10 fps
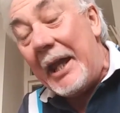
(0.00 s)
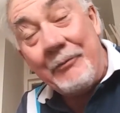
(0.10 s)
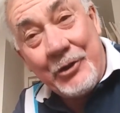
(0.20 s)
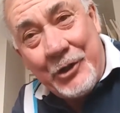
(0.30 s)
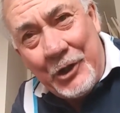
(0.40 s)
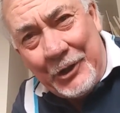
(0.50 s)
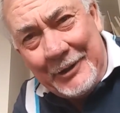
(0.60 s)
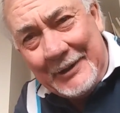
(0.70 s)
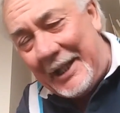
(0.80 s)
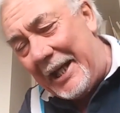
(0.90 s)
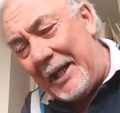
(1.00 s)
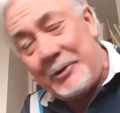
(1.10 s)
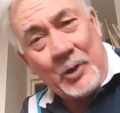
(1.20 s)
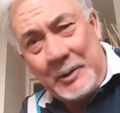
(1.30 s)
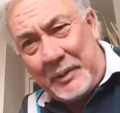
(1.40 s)
In return,
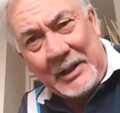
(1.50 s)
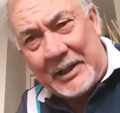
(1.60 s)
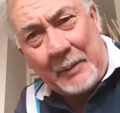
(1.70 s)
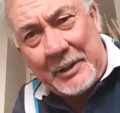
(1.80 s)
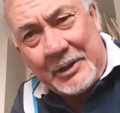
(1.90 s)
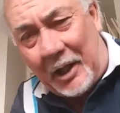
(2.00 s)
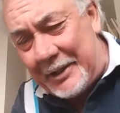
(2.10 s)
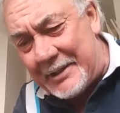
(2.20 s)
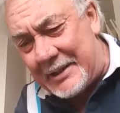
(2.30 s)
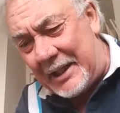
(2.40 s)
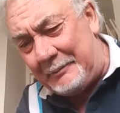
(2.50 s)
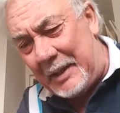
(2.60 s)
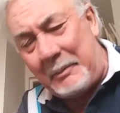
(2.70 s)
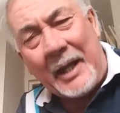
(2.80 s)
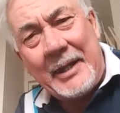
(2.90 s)
it's only be a couple of dollars a
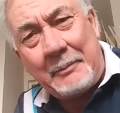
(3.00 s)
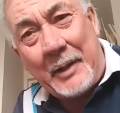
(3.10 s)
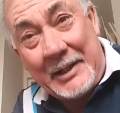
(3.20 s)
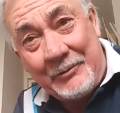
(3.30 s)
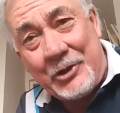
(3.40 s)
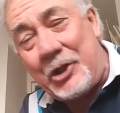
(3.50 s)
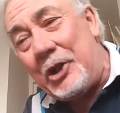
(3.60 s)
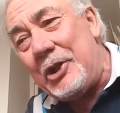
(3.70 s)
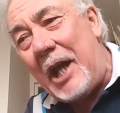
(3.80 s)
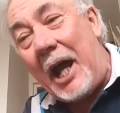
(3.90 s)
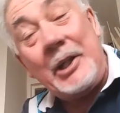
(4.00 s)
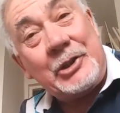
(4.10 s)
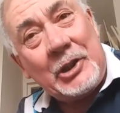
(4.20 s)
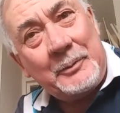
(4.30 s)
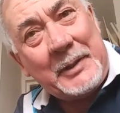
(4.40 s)
month, but in return,
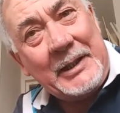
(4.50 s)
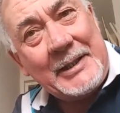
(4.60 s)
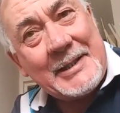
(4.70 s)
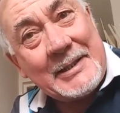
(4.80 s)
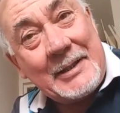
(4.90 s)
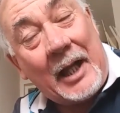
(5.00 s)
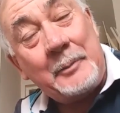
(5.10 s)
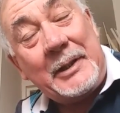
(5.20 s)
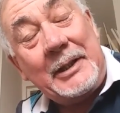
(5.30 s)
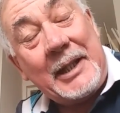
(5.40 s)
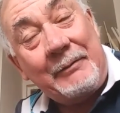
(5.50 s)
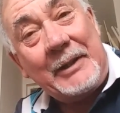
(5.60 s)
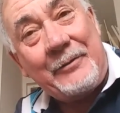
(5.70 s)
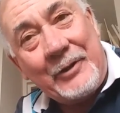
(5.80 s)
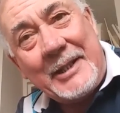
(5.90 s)
I'll be giving
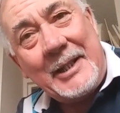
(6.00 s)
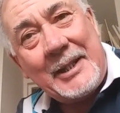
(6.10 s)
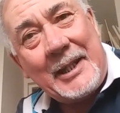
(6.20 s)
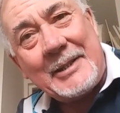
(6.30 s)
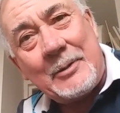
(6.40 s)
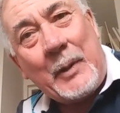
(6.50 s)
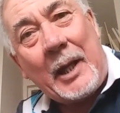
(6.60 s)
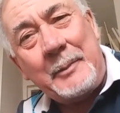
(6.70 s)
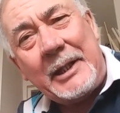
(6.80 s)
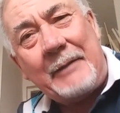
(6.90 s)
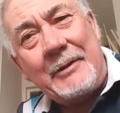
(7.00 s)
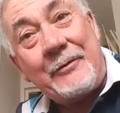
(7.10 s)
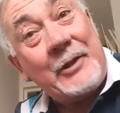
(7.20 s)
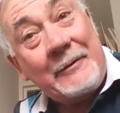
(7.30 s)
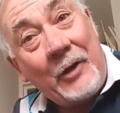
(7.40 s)
free things away. I'll be giving
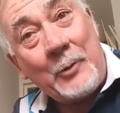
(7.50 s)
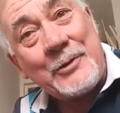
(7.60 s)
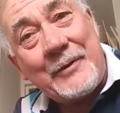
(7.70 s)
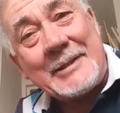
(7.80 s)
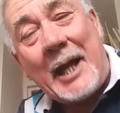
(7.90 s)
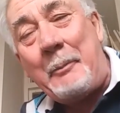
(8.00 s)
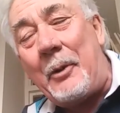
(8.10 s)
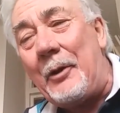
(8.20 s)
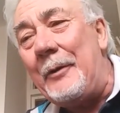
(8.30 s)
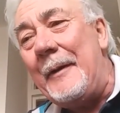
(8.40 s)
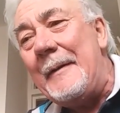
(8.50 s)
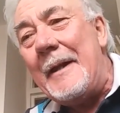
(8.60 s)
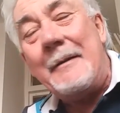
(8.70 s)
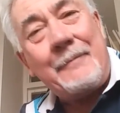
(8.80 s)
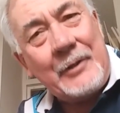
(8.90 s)
free floats, for example,
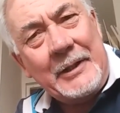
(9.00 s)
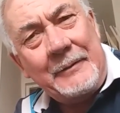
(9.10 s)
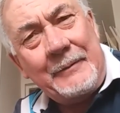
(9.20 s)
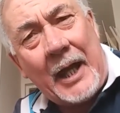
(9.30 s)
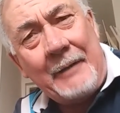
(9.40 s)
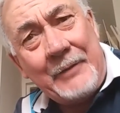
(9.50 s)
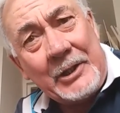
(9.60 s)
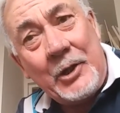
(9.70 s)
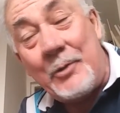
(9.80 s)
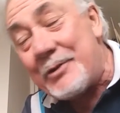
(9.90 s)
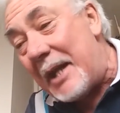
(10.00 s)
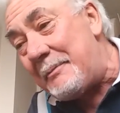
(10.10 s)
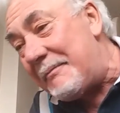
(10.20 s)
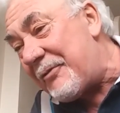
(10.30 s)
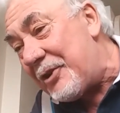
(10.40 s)
free videos
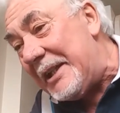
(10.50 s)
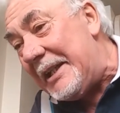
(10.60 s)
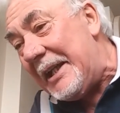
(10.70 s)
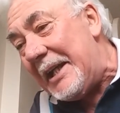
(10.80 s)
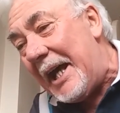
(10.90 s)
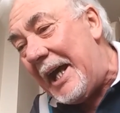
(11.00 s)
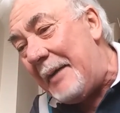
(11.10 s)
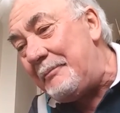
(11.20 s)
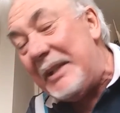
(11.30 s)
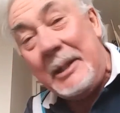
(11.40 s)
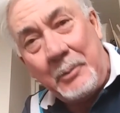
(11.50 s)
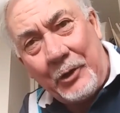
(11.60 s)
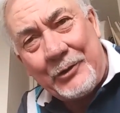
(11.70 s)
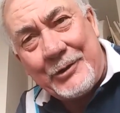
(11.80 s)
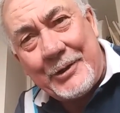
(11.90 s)
and free
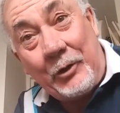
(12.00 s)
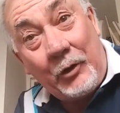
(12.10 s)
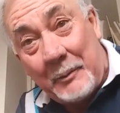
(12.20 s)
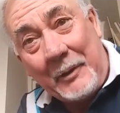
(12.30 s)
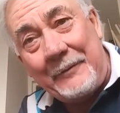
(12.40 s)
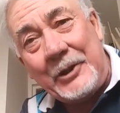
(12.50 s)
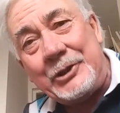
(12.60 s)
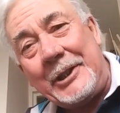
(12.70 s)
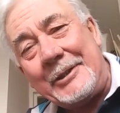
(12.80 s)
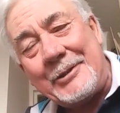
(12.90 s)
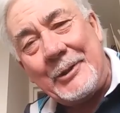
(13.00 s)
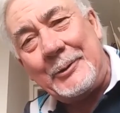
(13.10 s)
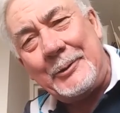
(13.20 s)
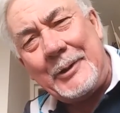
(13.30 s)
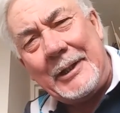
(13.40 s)
ebooks all about fishing.
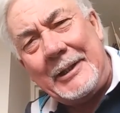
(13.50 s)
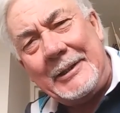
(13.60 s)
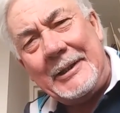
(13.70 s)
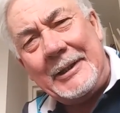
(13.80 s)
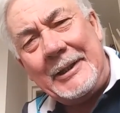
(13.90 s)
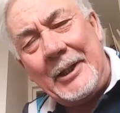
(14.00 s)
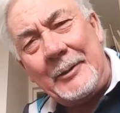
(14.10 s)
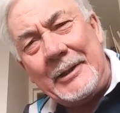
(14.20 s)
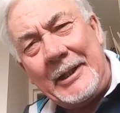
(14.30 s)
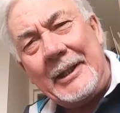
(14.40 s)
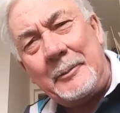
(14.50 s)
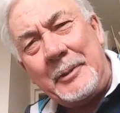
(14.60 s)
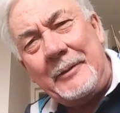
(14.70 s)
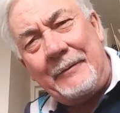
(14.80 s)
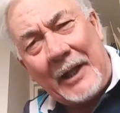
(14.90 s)
So, you know, it'll
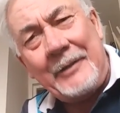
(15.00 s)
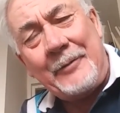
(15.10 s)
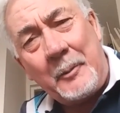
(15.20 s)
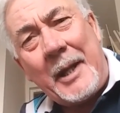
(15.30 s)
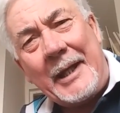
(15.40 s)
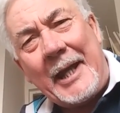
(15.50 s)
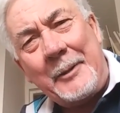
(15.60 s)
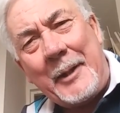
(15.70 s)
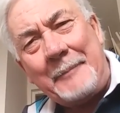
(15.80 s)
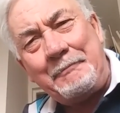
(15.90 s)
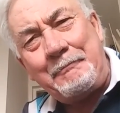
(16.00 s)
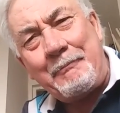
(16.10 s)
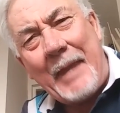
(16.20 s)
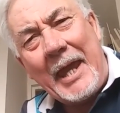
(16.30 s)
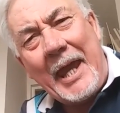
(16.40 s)
be value for money anyway.
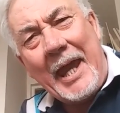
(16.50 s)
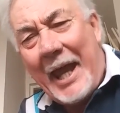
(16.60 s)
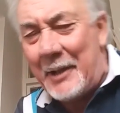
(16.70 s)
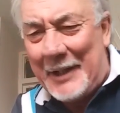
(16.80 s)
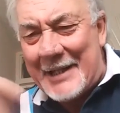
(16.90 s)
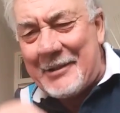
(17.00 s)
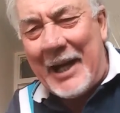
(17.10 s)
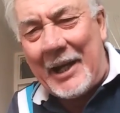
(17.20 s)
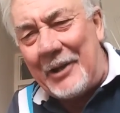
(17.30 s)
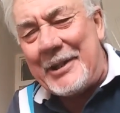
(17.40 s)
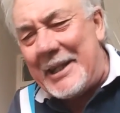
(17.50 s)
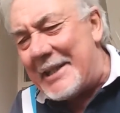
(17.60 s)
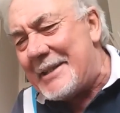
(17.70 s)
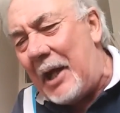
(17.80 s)
Anyway, let's crack on to this.